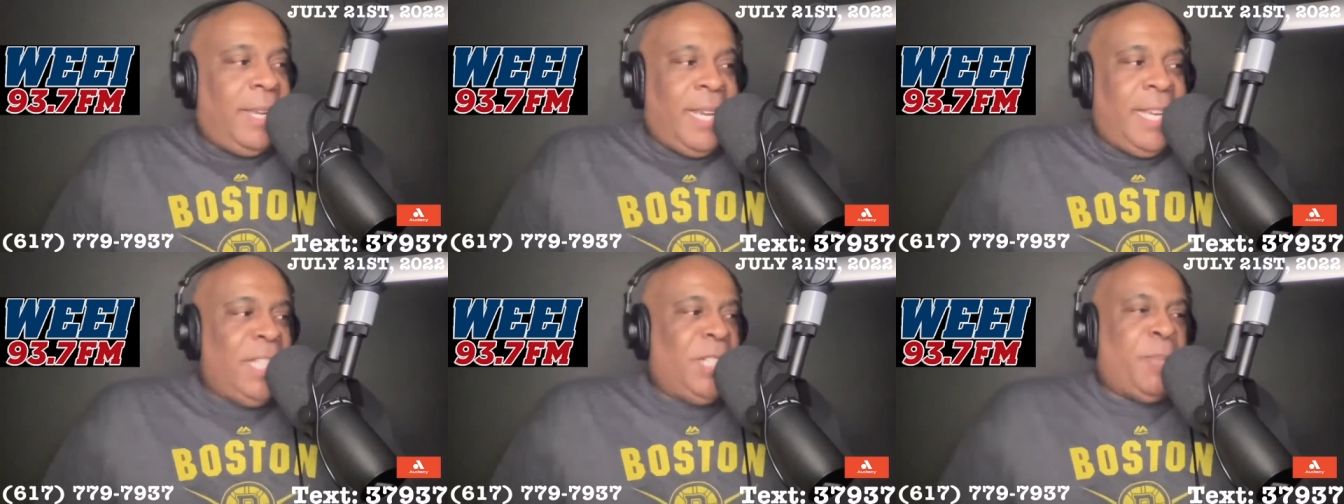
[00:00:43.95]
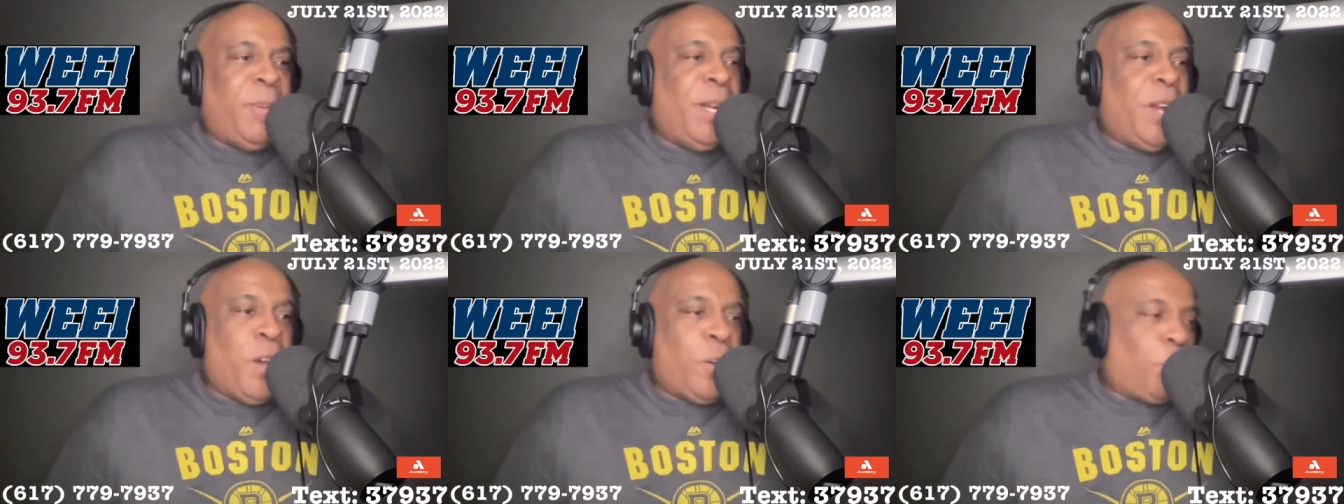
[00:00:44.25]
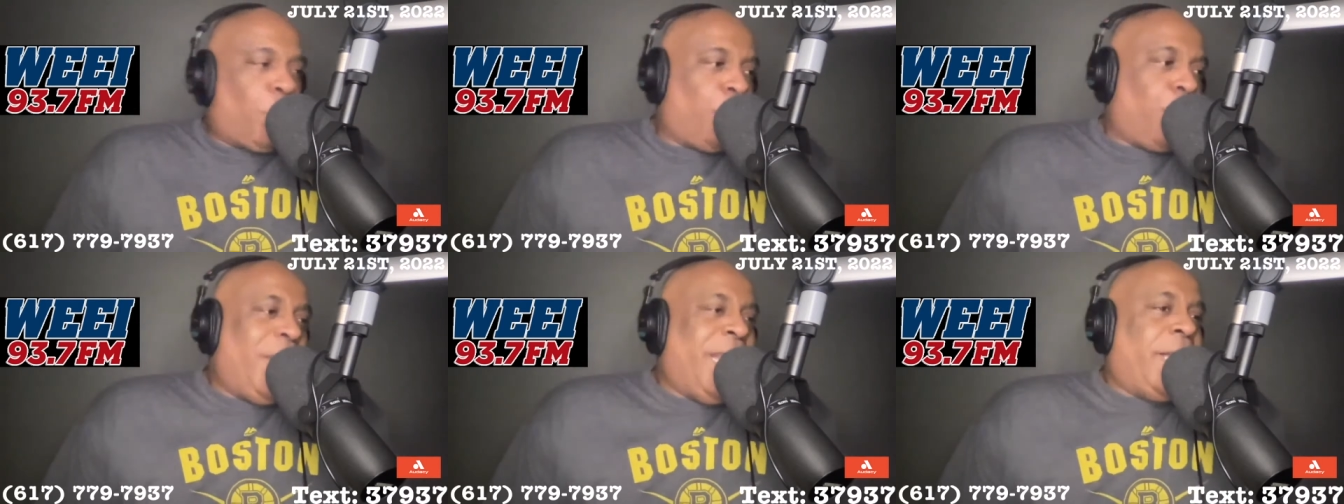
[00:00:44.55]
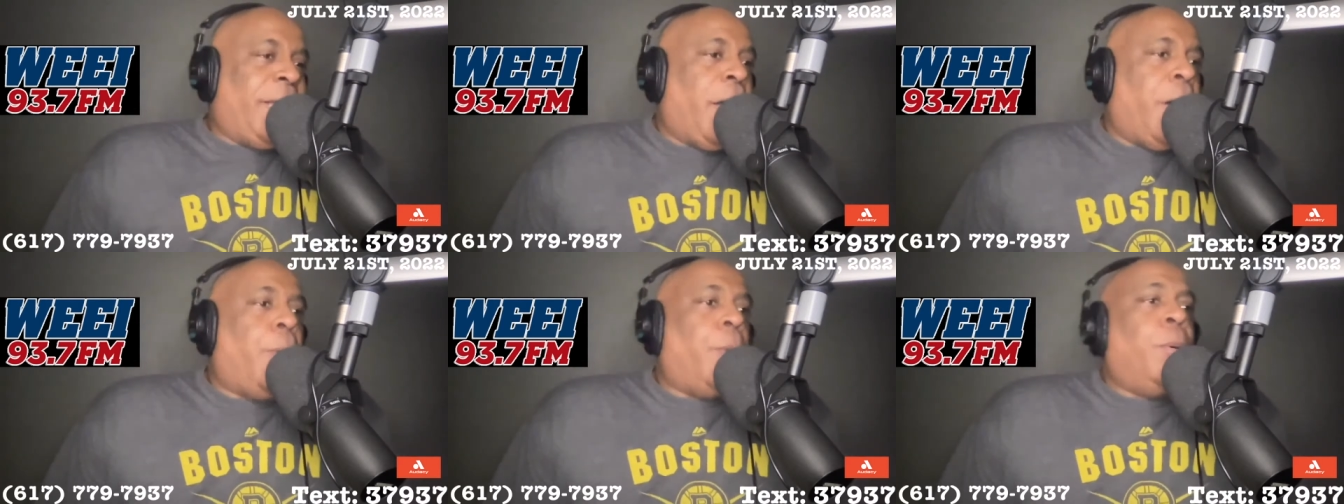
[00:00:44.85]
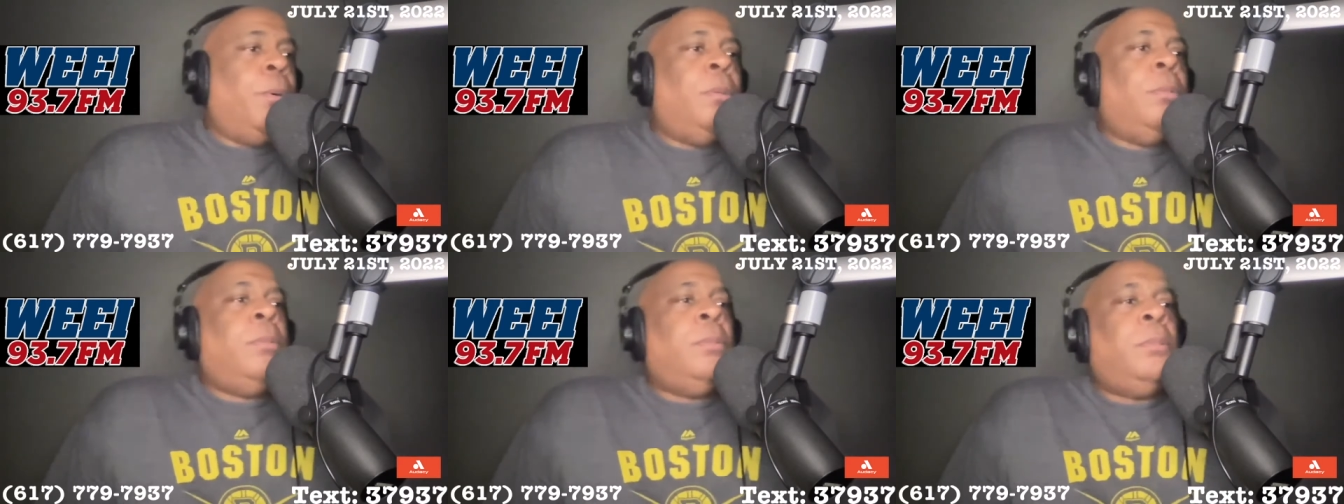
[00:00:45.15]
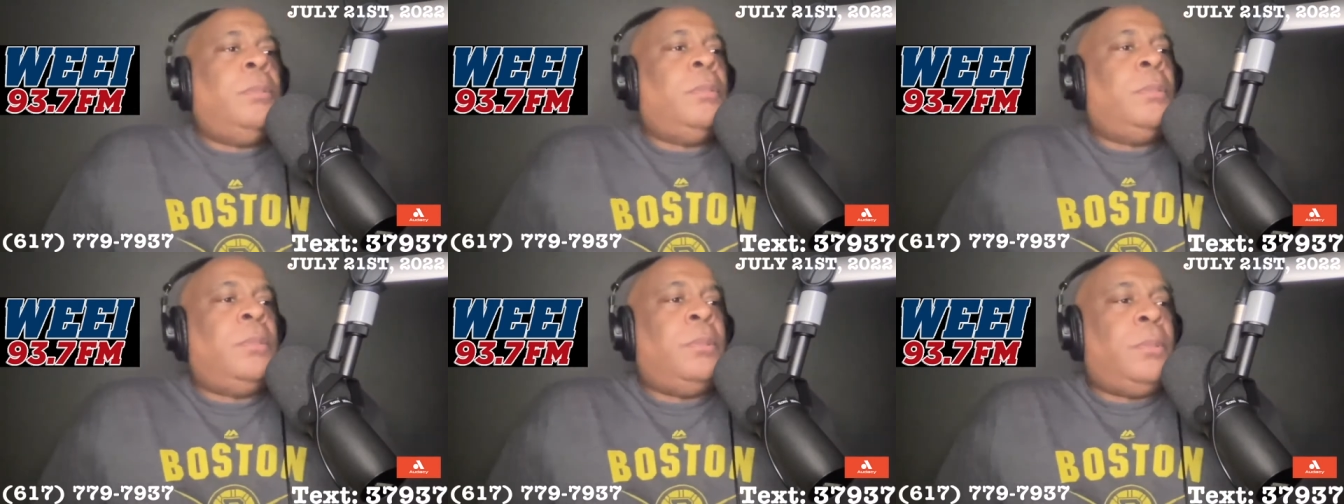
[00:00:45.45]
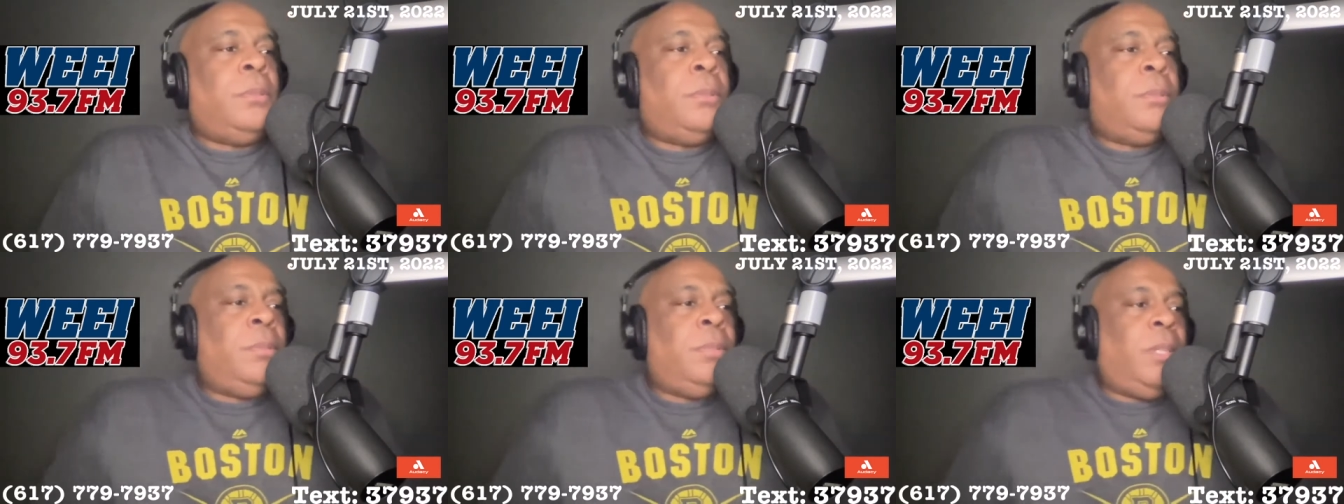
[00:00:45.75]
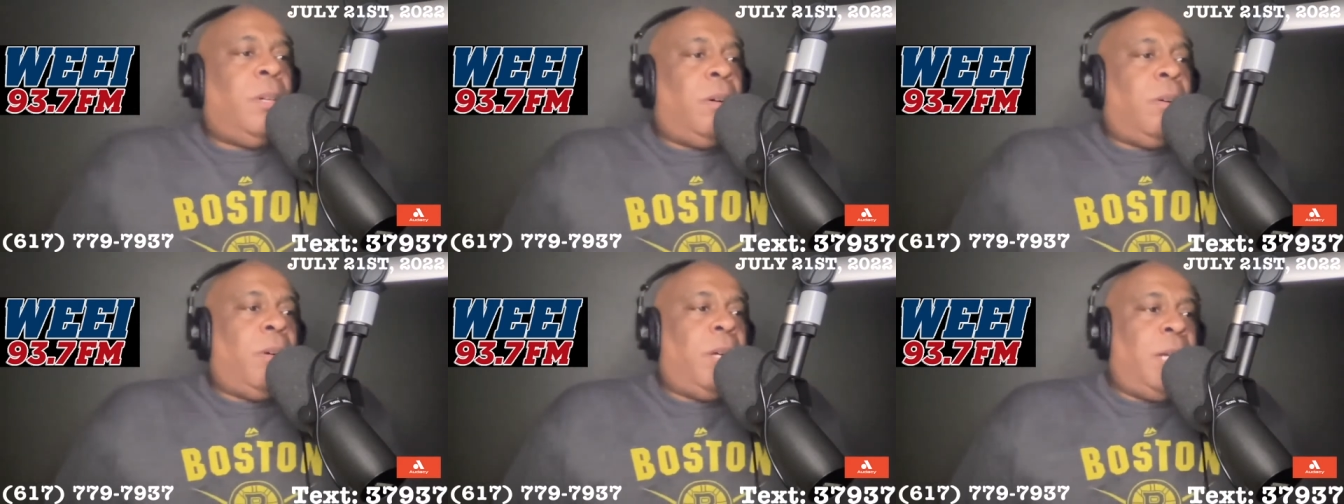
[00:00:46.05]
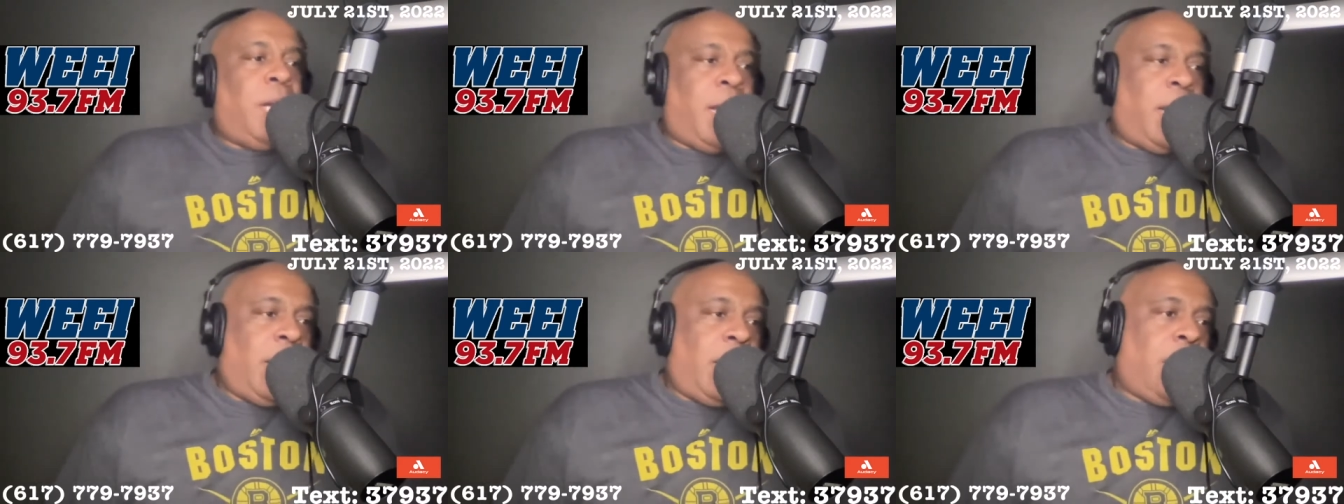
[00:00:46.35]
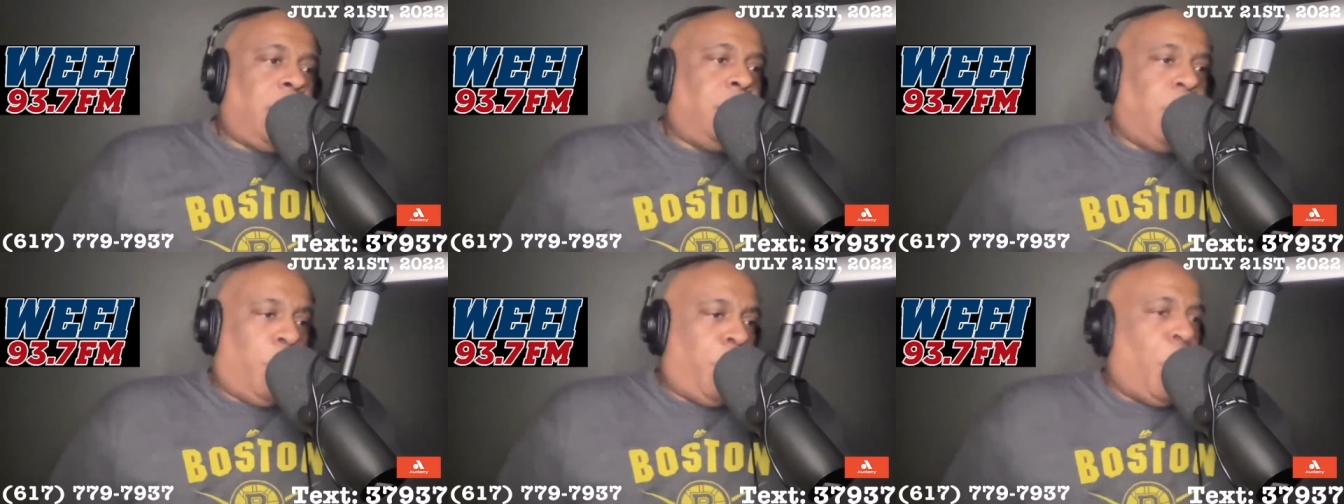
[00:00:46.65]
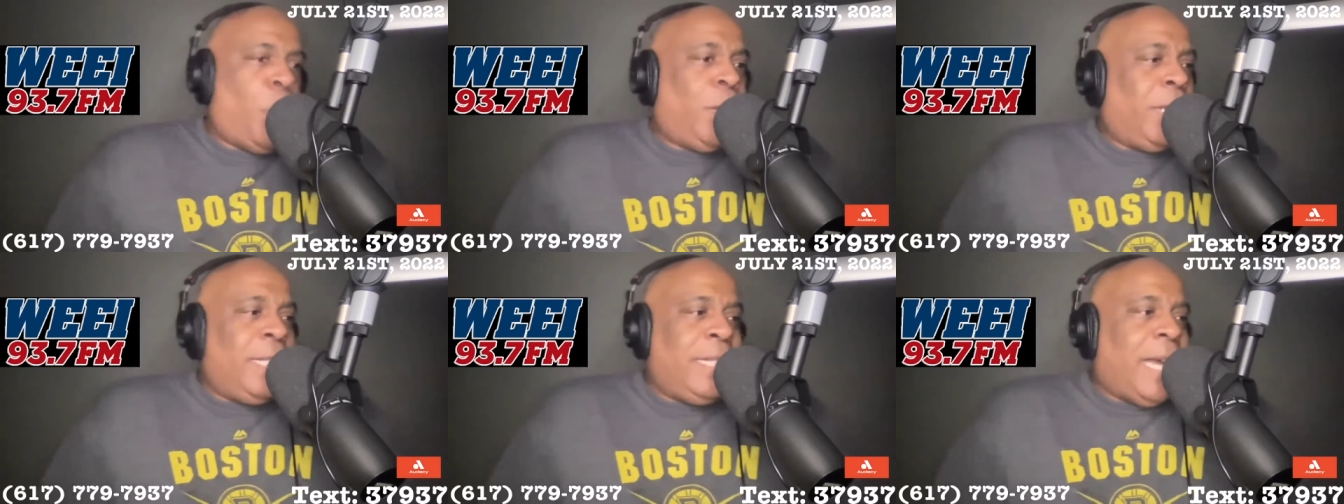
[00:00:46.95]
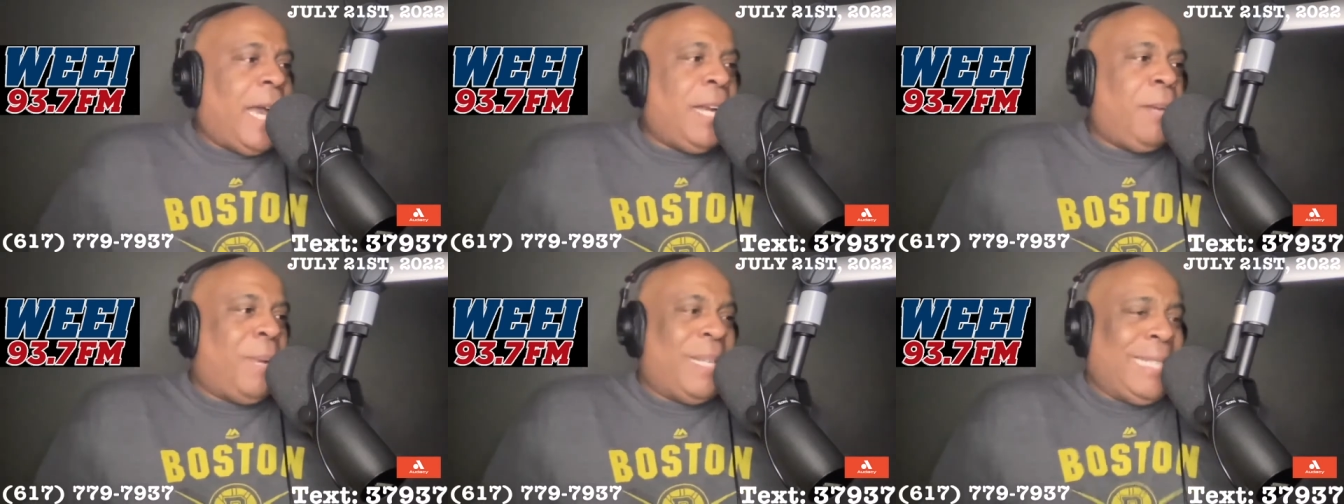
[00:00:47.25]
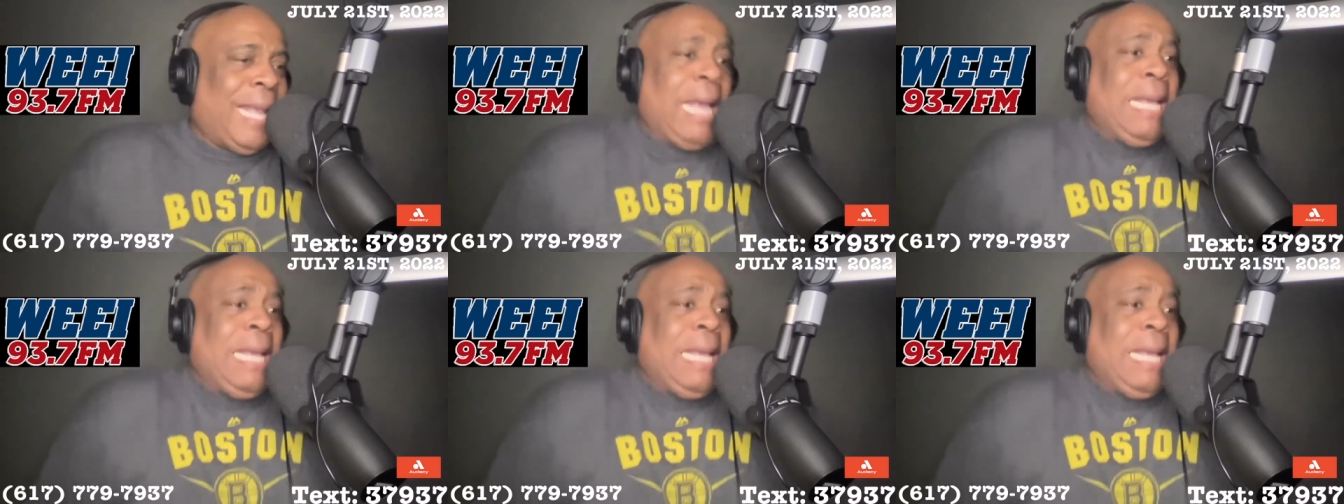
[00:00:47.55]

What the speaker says: He's been Uncle Rico on Napoleon Dynamite.